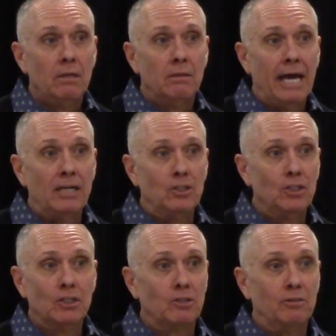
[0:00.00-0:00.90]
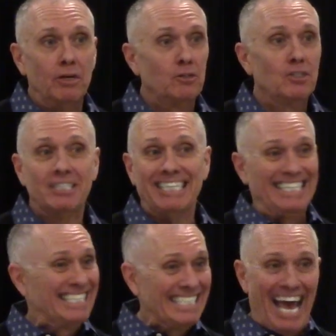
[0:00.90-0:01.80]
that just, they're just
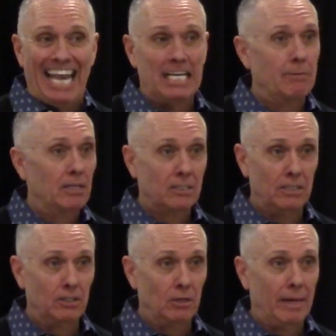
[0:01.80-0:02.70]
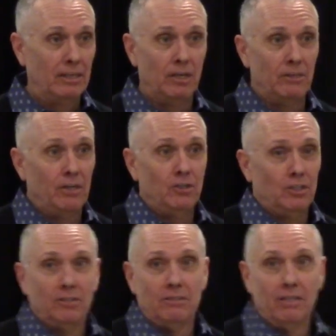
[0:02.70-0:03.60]
ecstatic about Sunday school? Like they, are
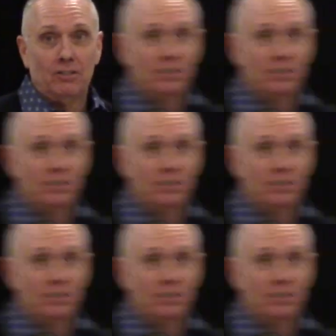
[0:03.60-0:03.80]
just, they're